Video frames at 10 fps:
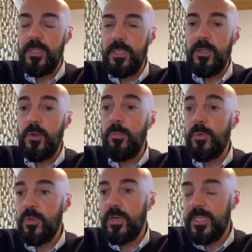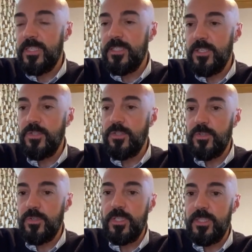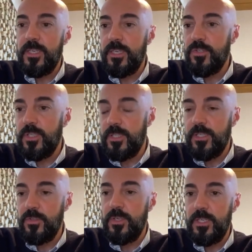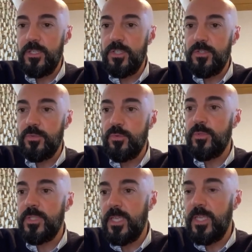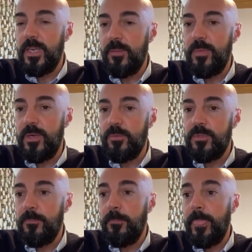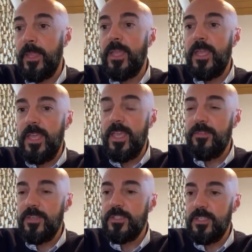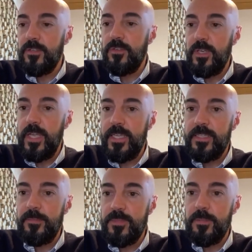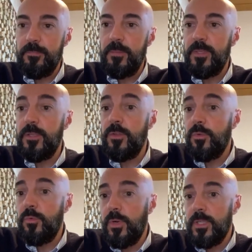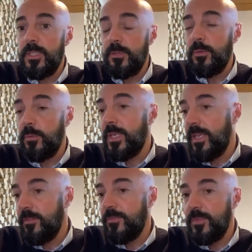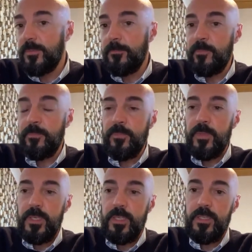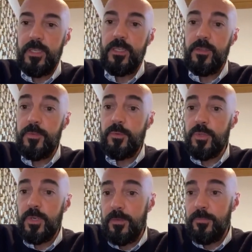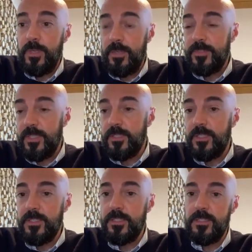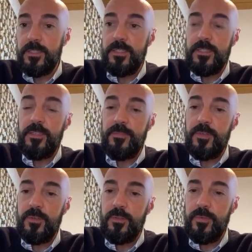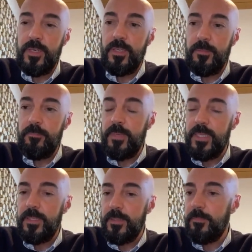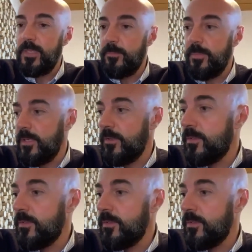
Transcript: common organization, an international tax organization, to take care about every single items, and maybe the new world that we will have in the future after this difficult, very bad period.